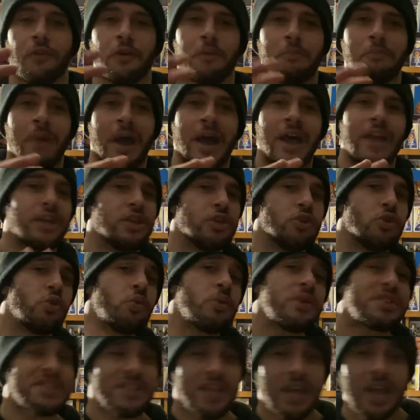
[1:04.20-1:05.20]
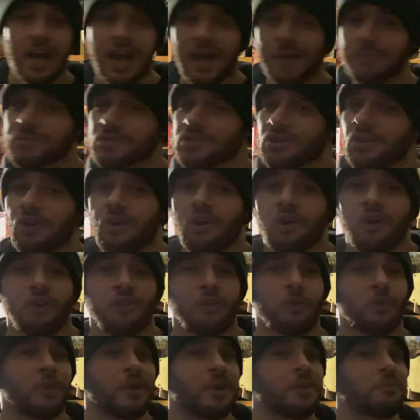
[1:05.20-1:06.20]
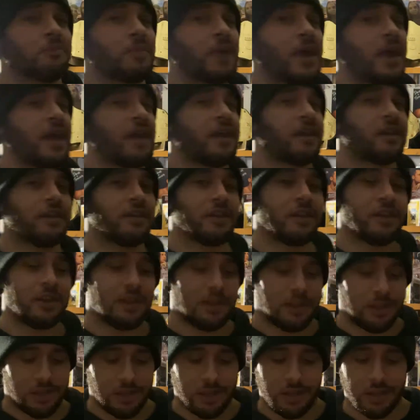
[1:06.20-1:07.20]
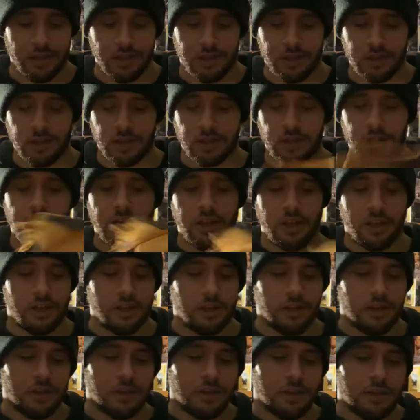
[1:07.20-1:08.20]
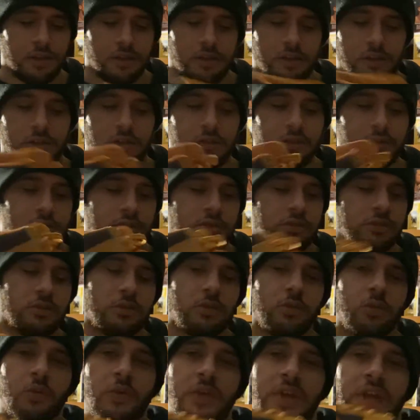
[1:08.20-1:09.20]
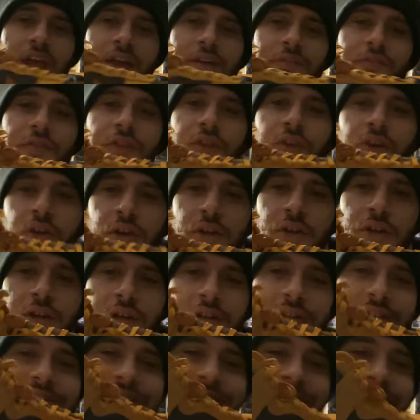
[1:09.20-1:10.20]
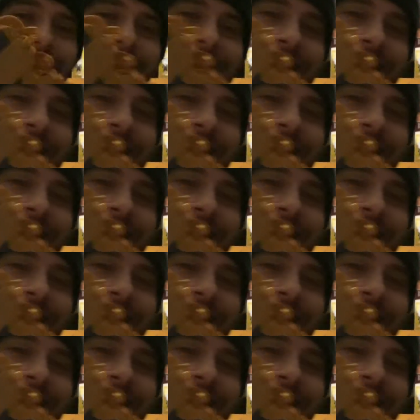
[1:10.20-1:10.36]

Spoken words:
my newest cops all the way back. And yeah, we have the Dunk